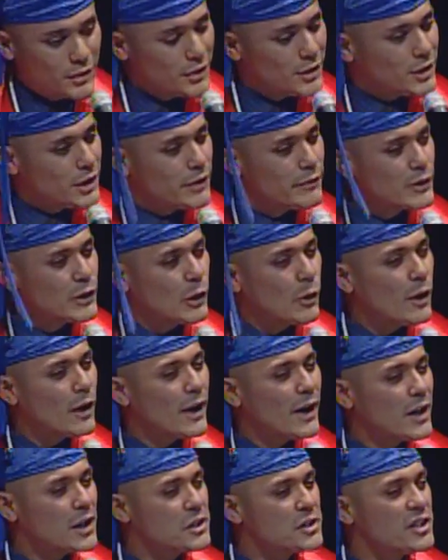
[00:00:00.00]
Even though I
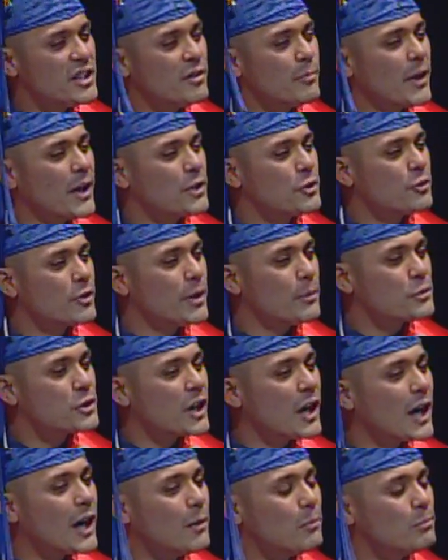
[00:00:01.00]
had achieved my dream
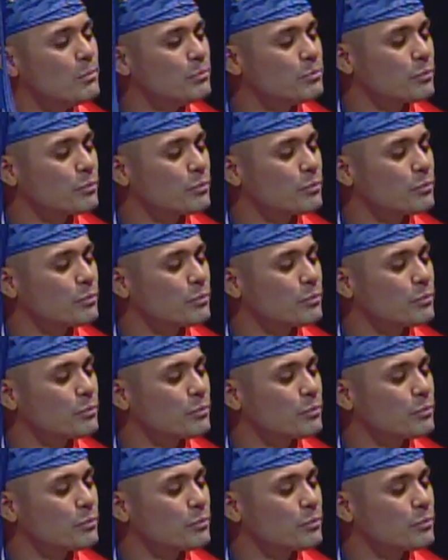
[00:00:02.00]
job,